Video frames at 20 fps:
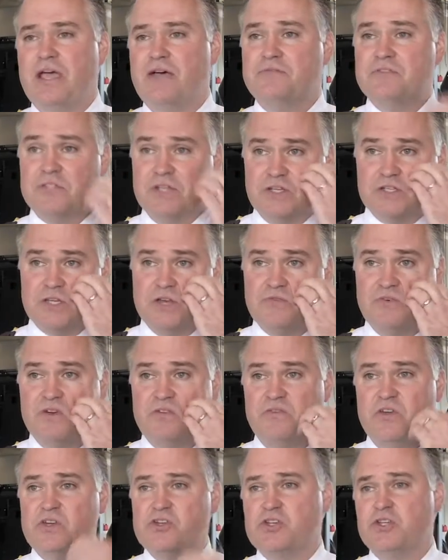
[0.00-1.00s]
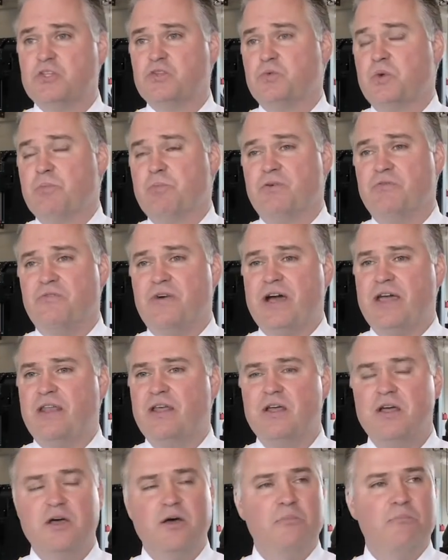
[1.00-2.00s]
have 6 different divisions. We
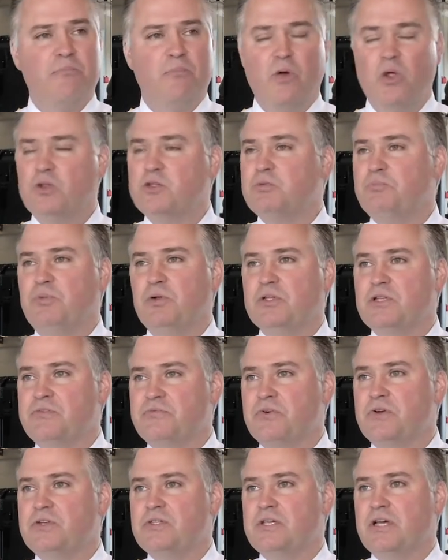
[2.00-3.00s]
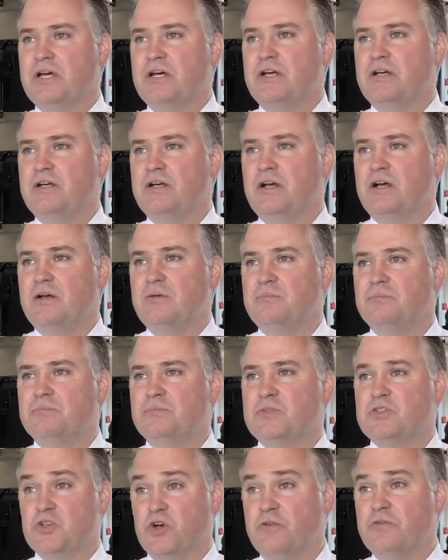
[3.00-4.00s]
provide multiple different
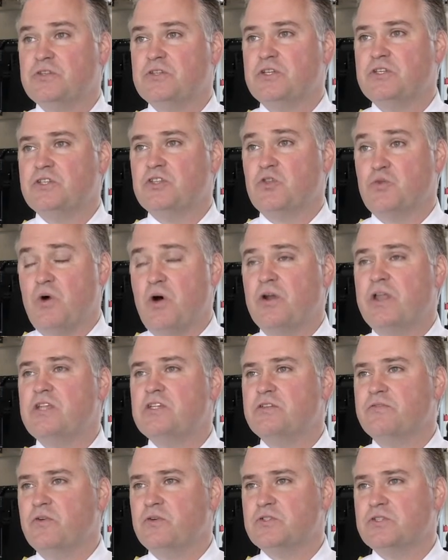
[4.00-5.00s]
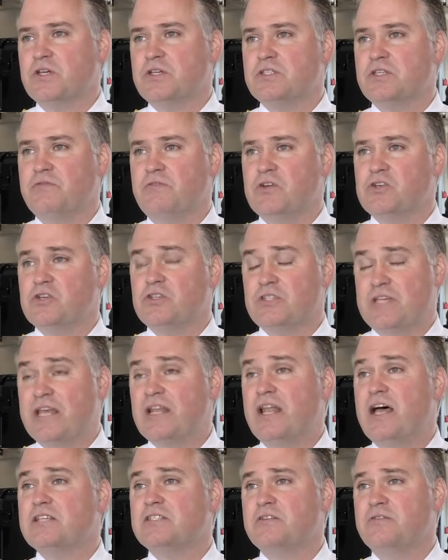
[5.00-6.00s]
services throughout each of those 6 divisions
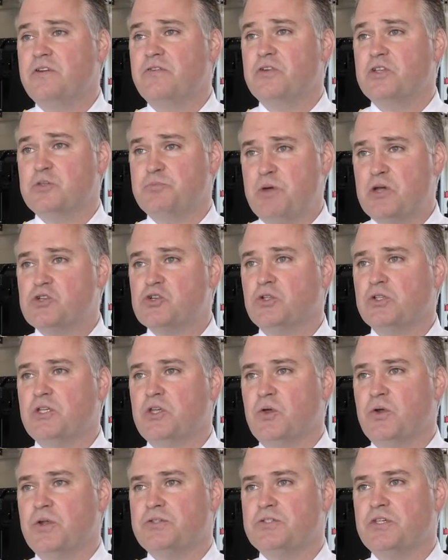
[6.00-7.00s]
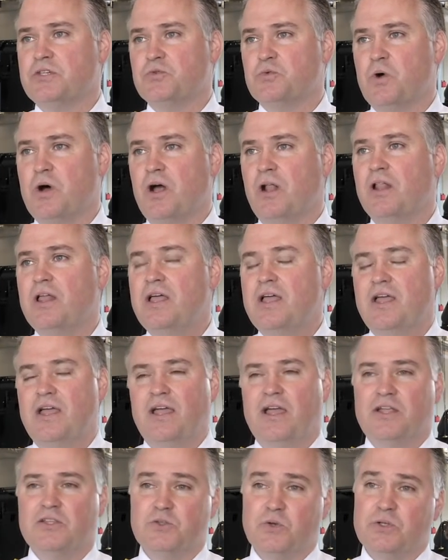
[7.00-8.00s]
and lots of different specialty units as well.
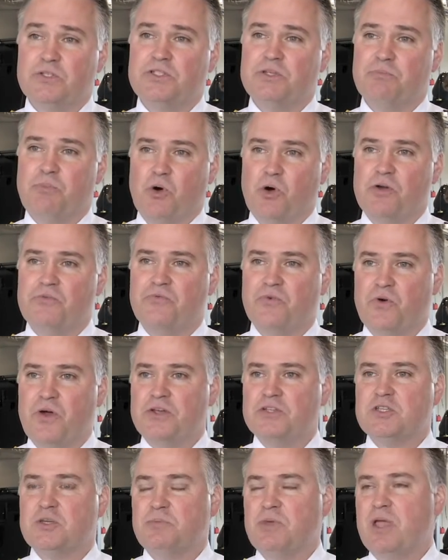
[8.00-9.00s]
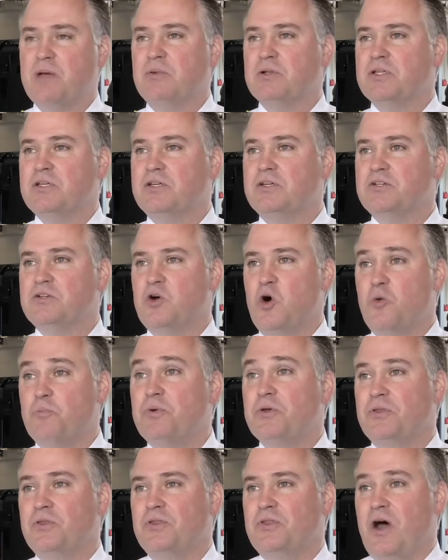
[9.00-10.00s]
And so it's important for us to be able to
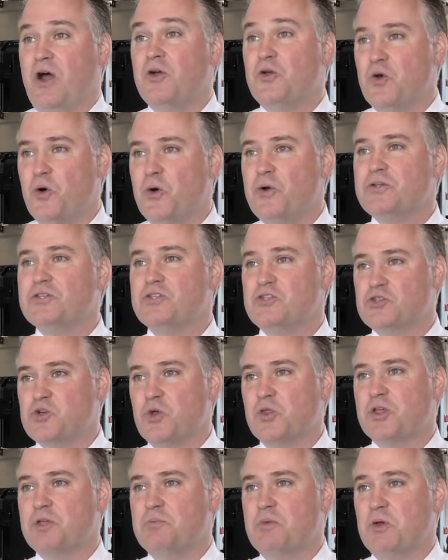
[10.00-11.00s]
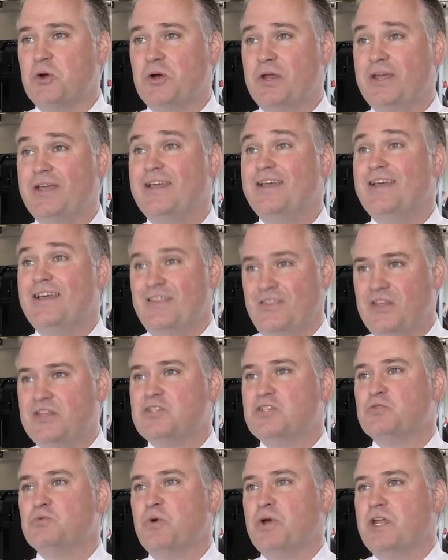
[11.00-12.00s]
open our doors and show the community
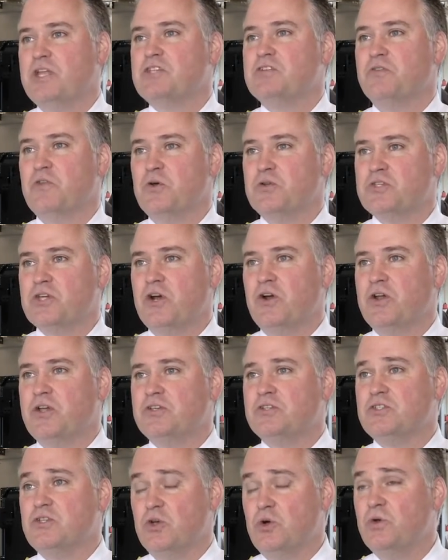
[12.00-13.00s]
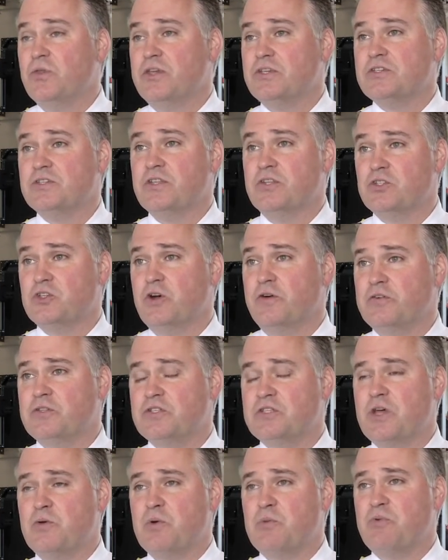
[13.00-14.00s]
this is what each of those areas do. This is the
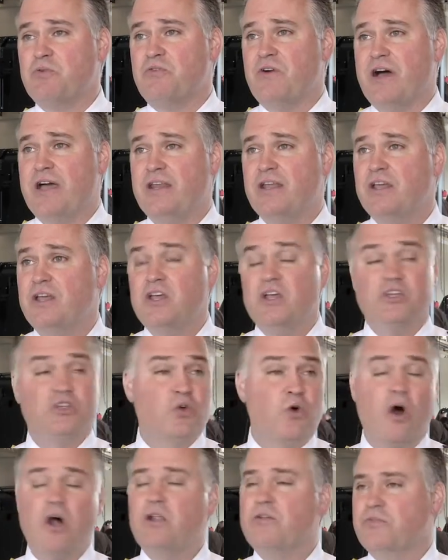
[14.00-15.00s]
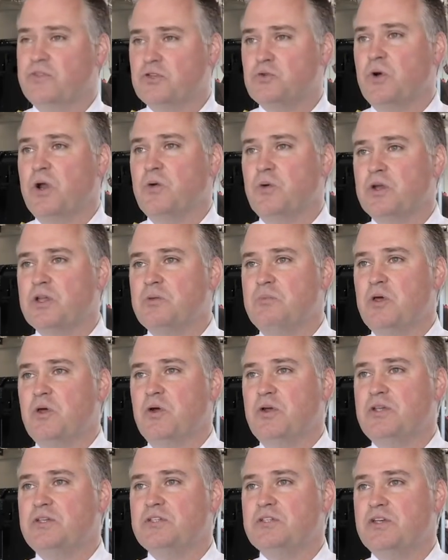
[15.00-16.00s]
services that we provide to all of the 21
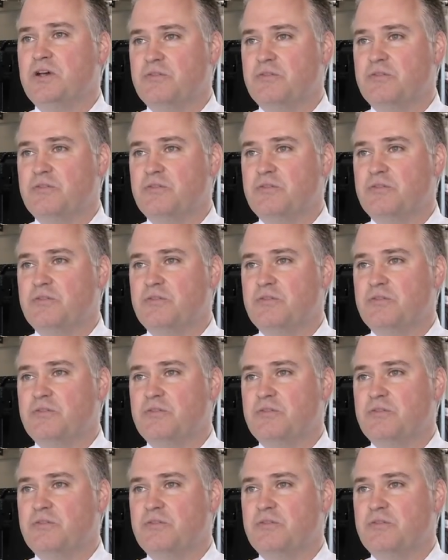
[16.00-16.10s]
communities